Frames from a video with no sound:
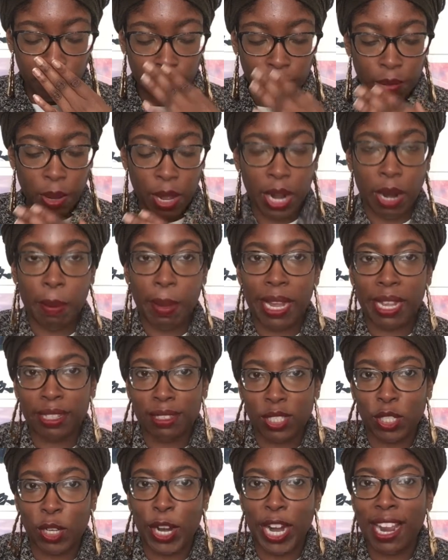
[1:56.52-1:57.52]
pardon me,
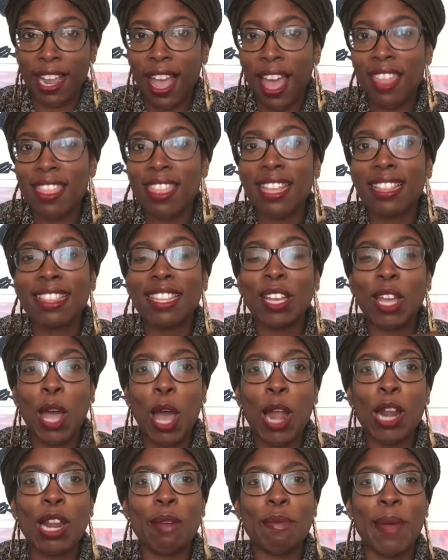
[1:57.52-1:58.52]
sorry, I think the
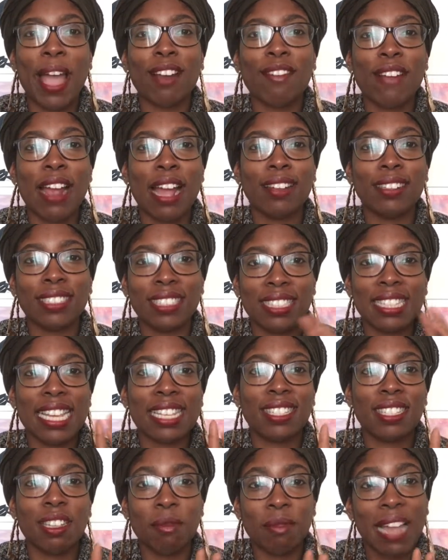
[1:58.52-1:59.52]
color backgrounds,
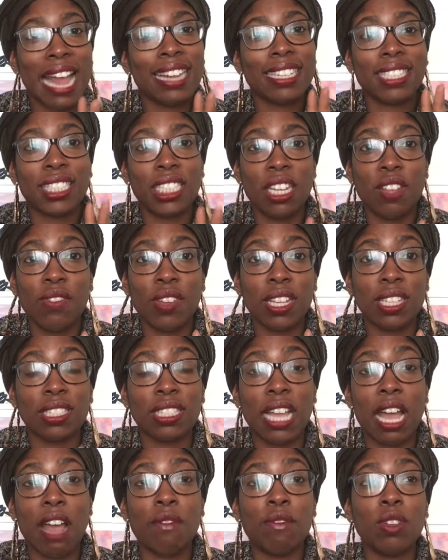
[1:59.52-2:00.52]
there's some kind of significance
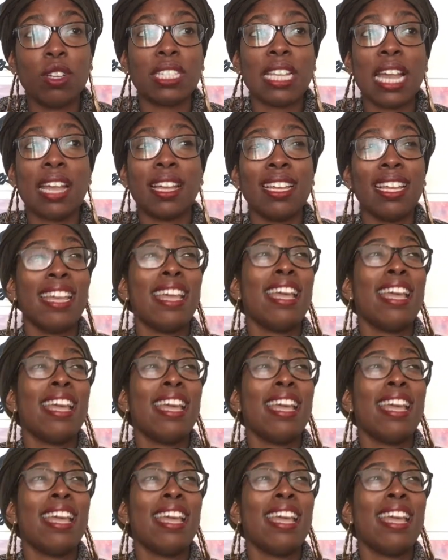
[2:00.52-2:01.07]
there. I've looked at